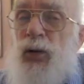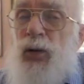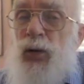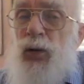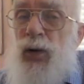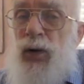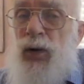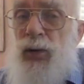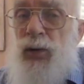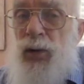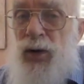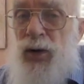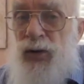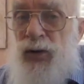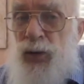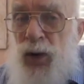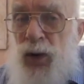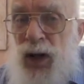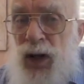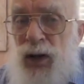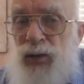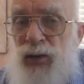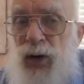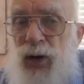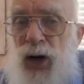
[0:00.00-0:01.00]
the world because
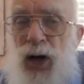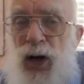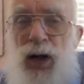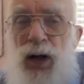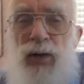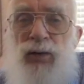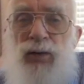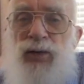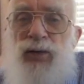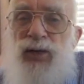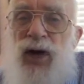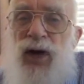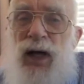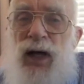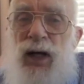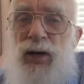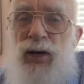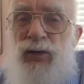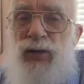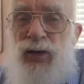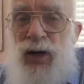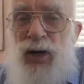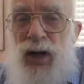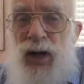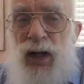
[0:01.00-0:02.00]
we have a lot of
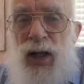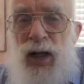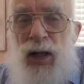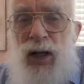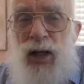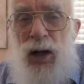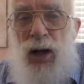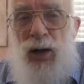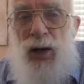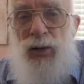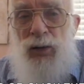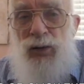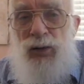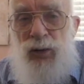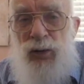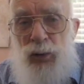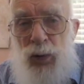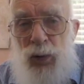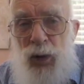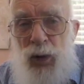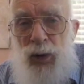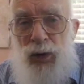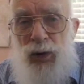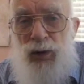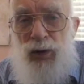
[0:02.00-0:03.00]
fans, a lot of
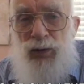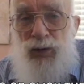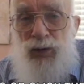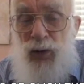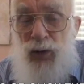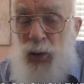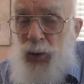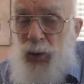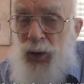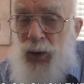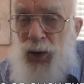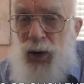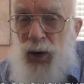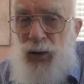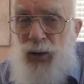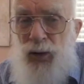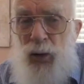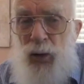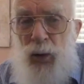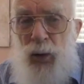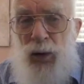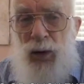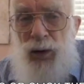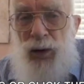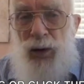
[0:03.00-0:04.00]
supporters from around
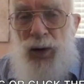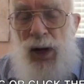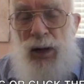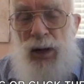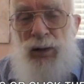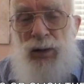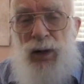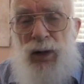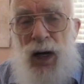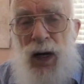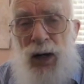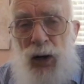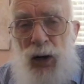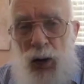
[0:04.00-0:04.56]
the world. I